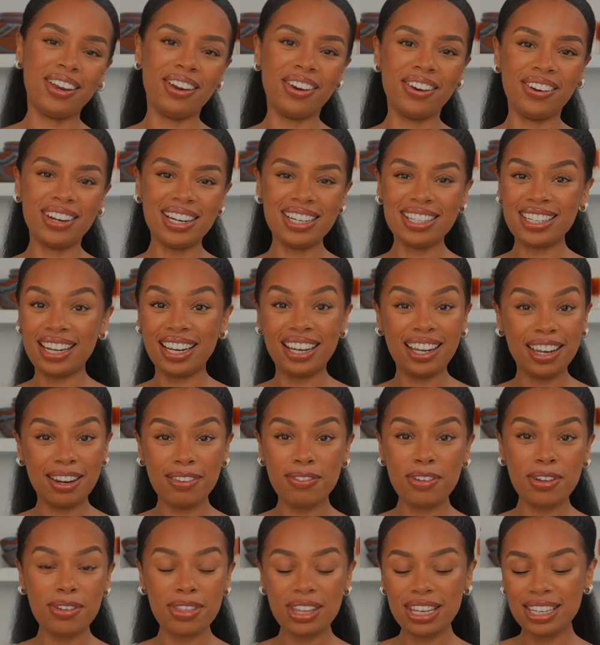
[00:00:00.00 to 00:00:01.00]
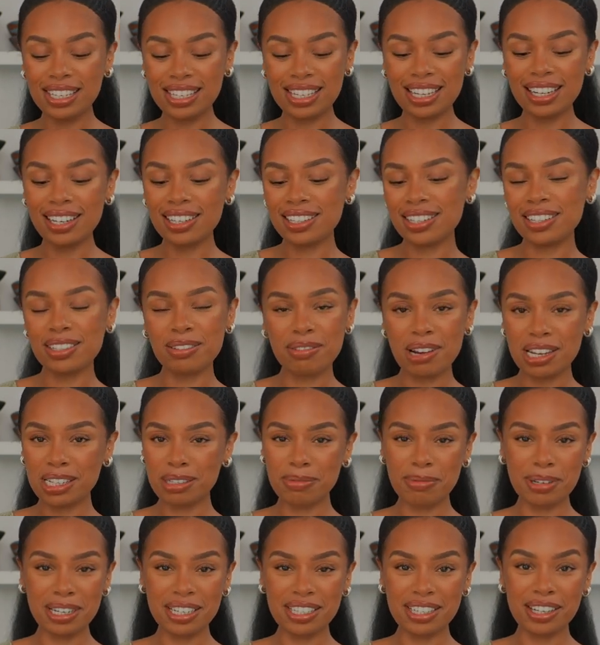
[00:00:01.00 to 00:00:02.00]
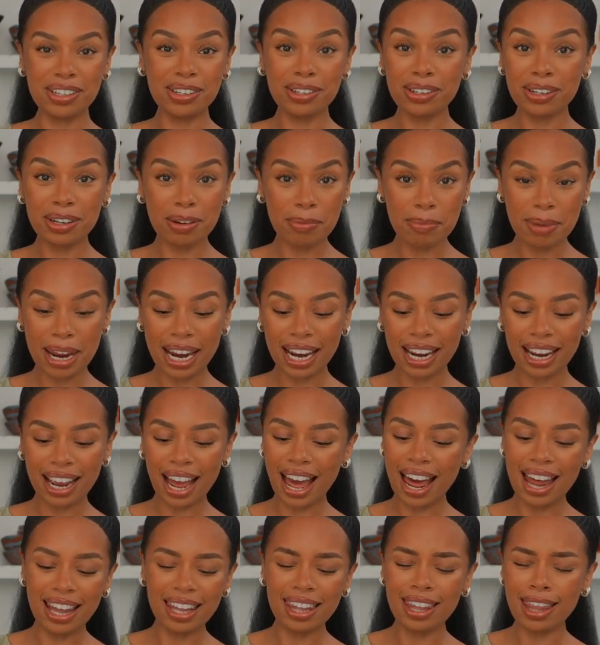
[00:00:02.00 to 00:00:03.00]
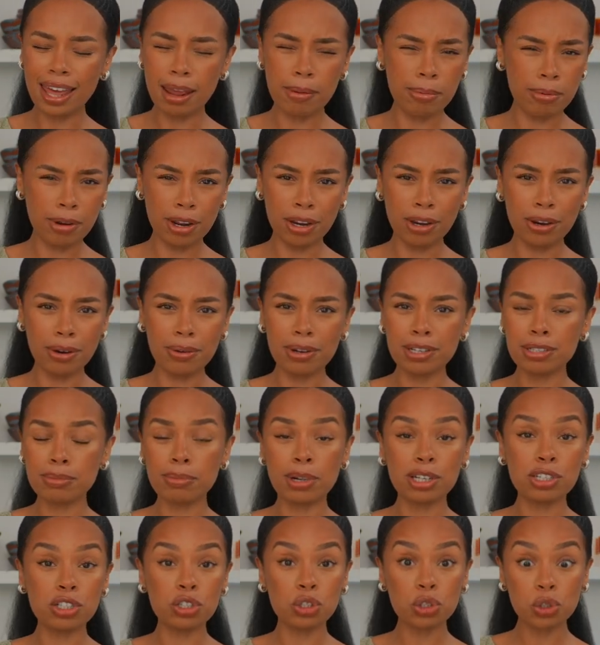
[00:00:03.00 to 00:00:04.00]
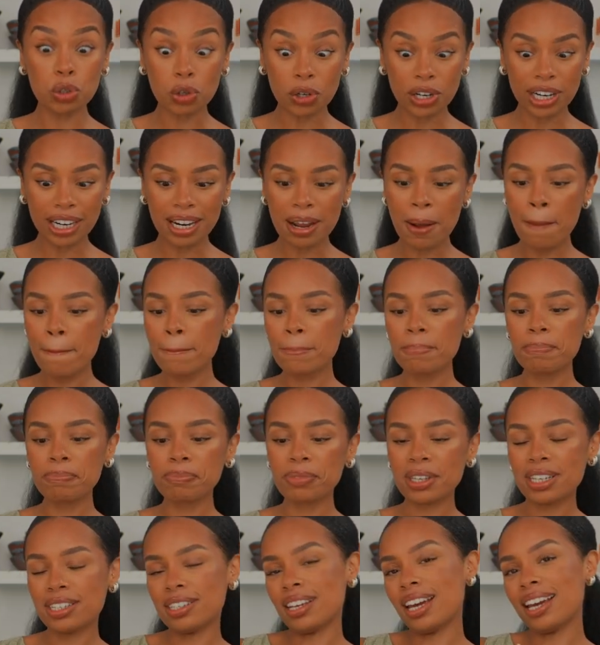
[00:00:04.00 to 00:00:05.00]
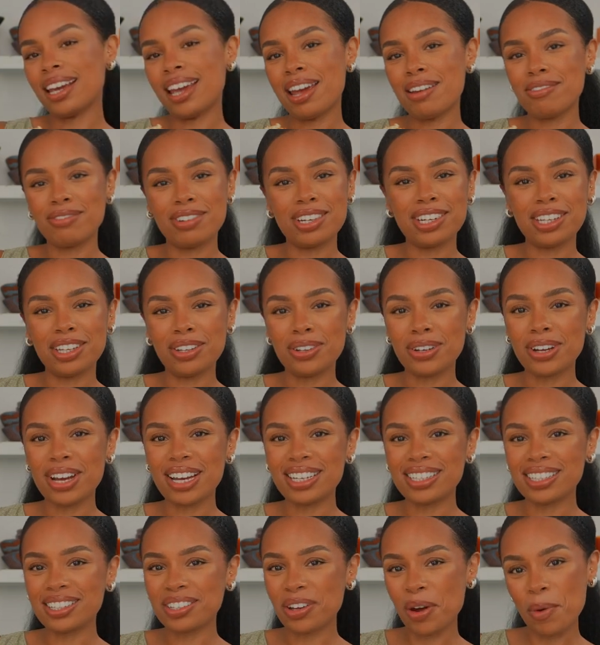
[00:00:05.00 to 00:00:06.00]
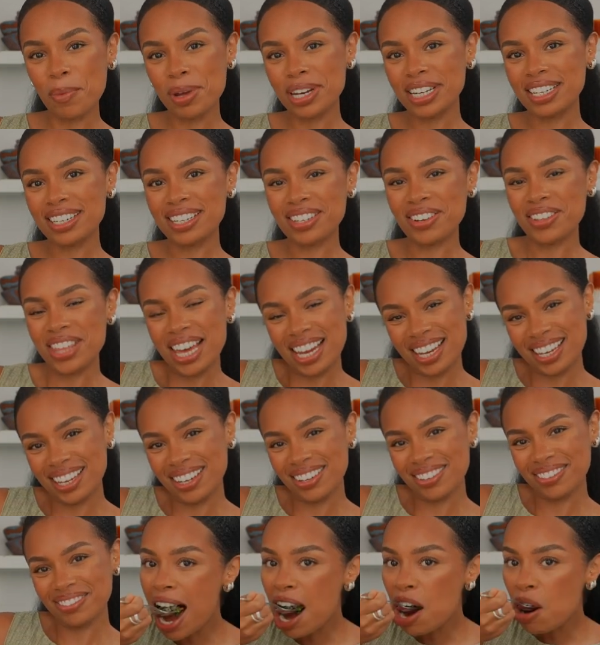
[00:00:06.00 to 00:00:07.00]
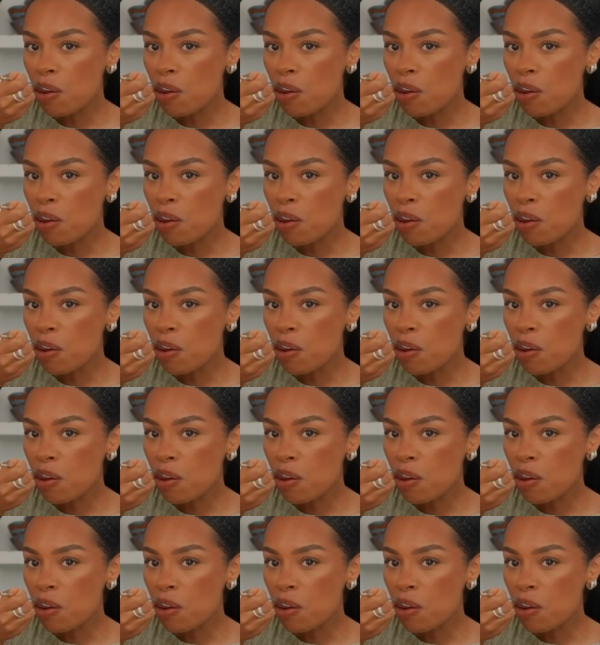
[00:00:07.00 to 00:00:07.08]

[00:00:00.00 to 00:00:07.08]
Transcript: you, is I give you these delicious recipes that you can make and they bring you as much joy as I get reading you guys' comments, so thank you.